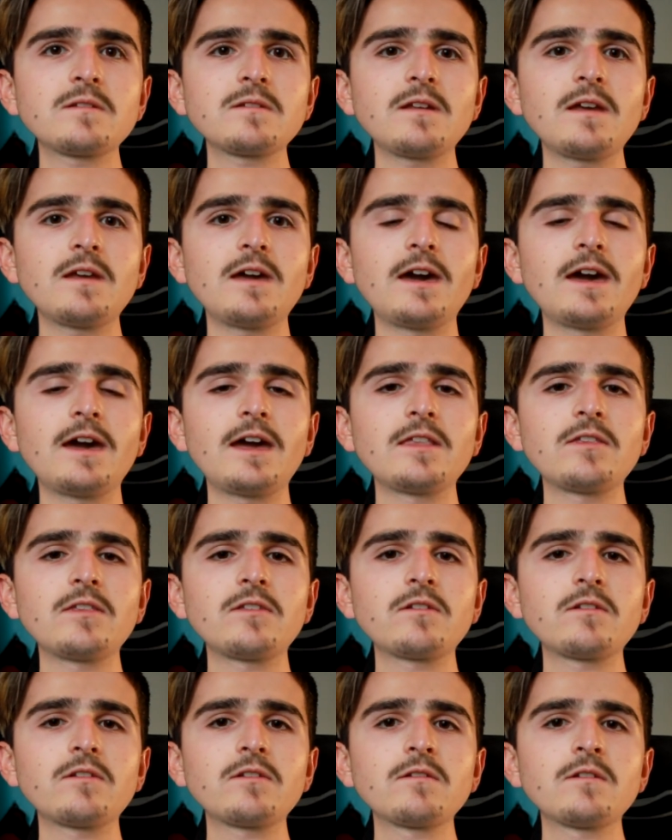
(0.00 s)
And
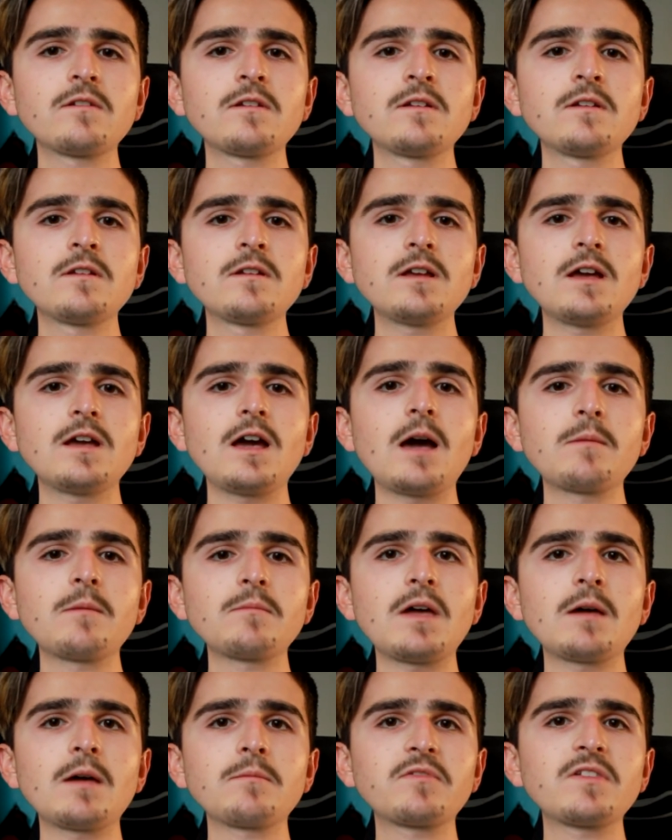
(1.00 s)

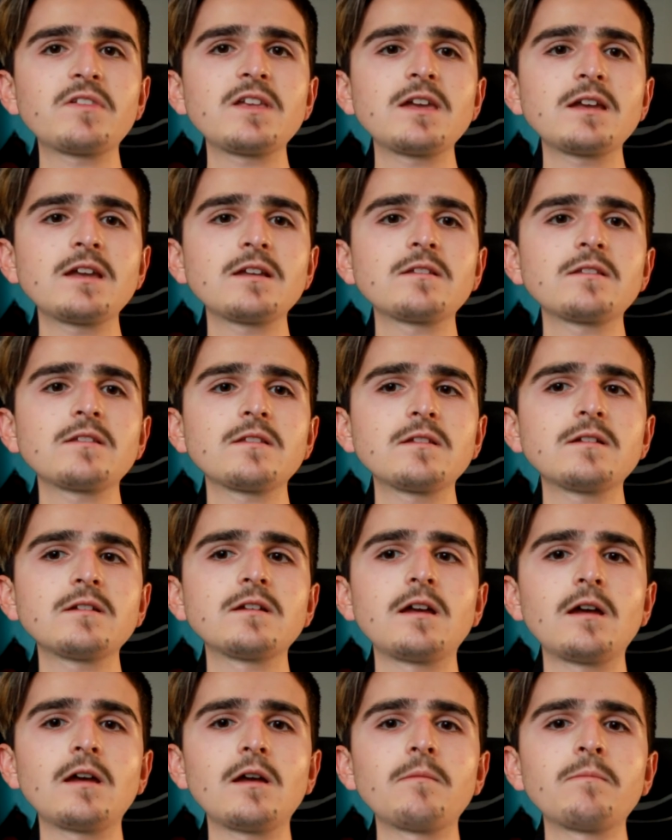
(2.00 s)
I'm seeing
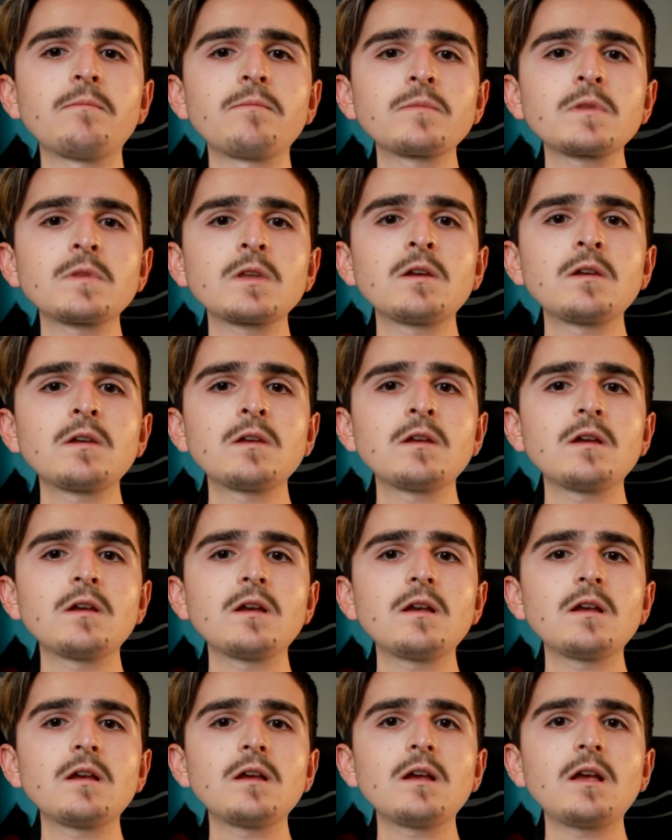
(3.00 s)

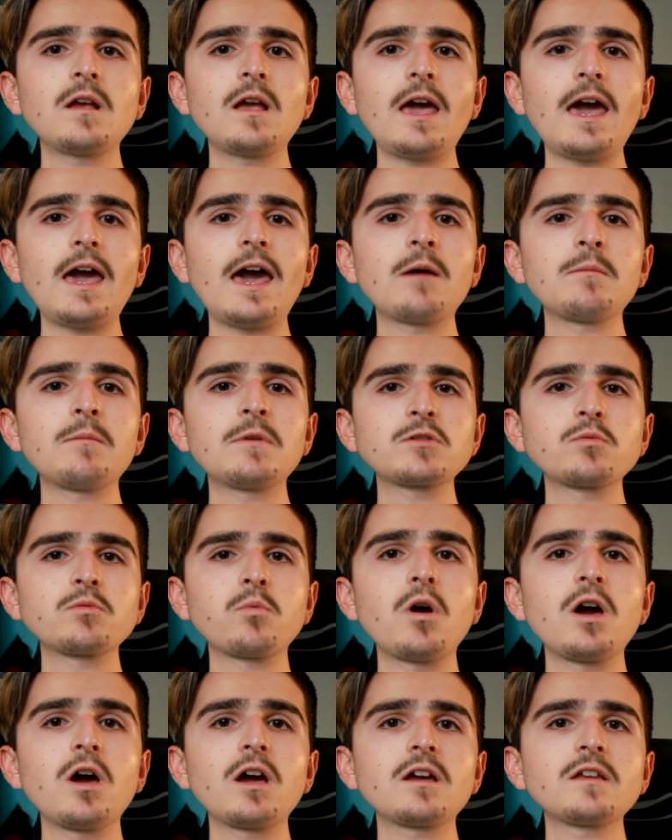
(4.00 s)
how much
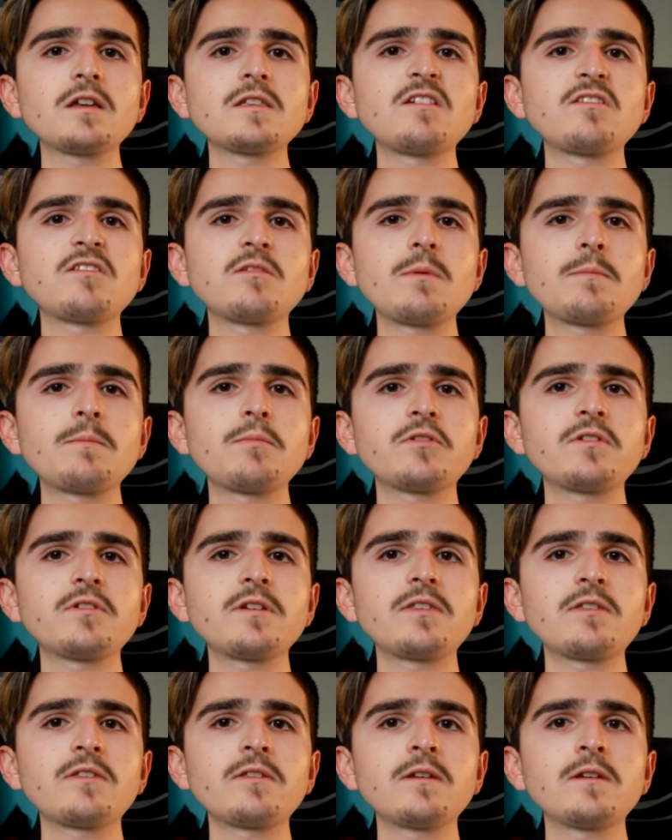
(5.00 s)
work needs to be put
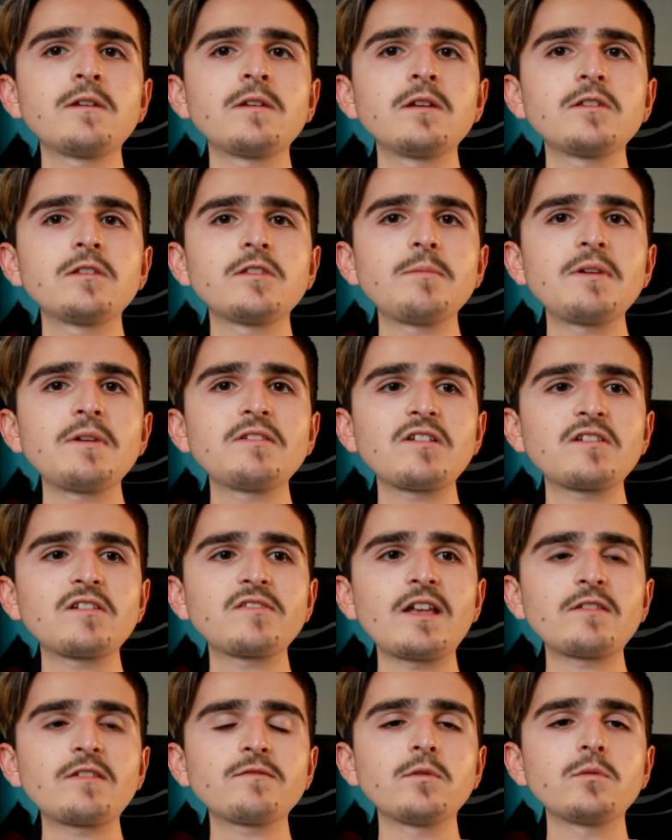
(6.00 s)
in to be
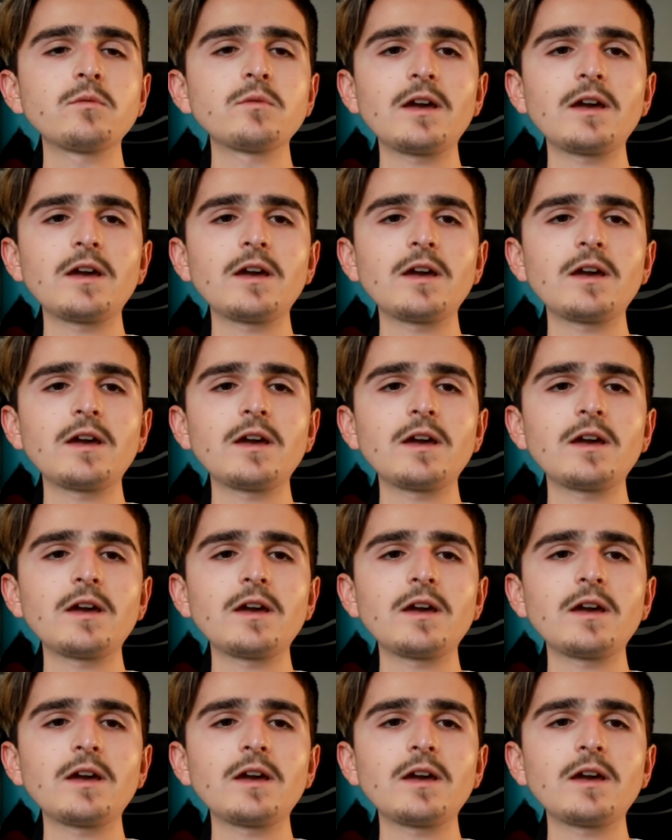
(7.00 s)
successful.